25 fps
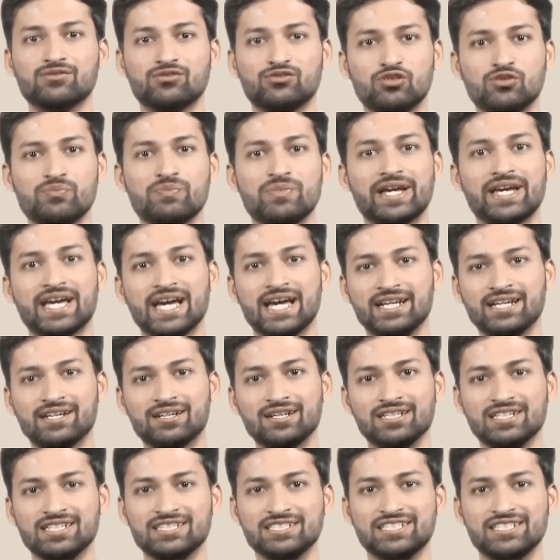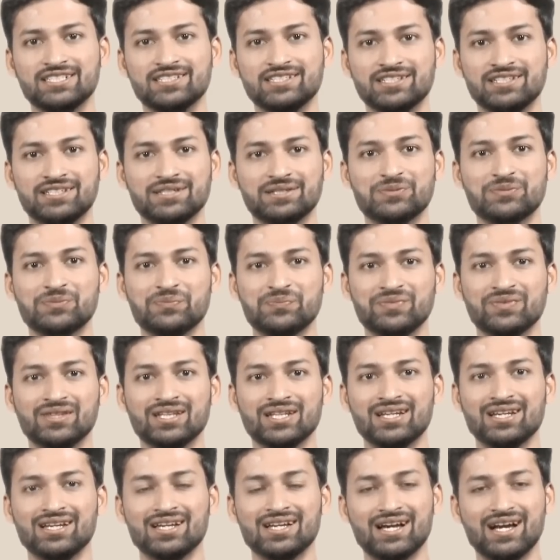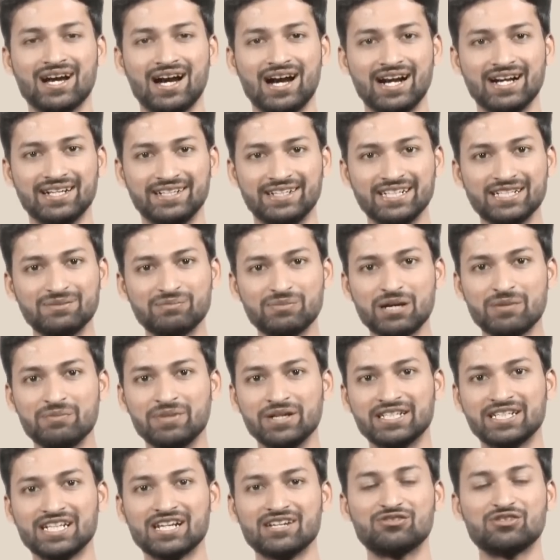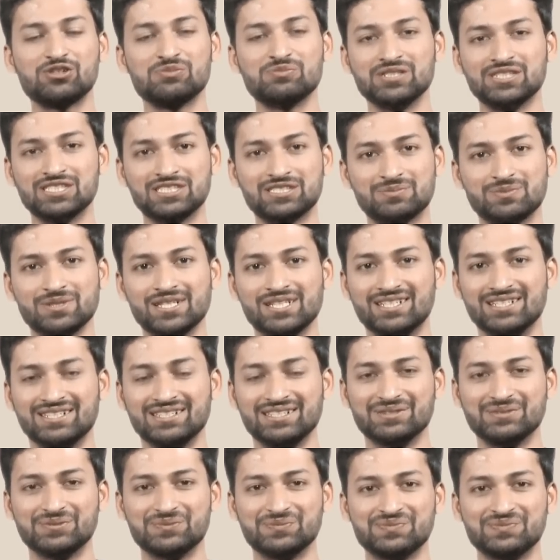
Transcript: from Mechanical Engineering. I did my BTech from BITS Pilani.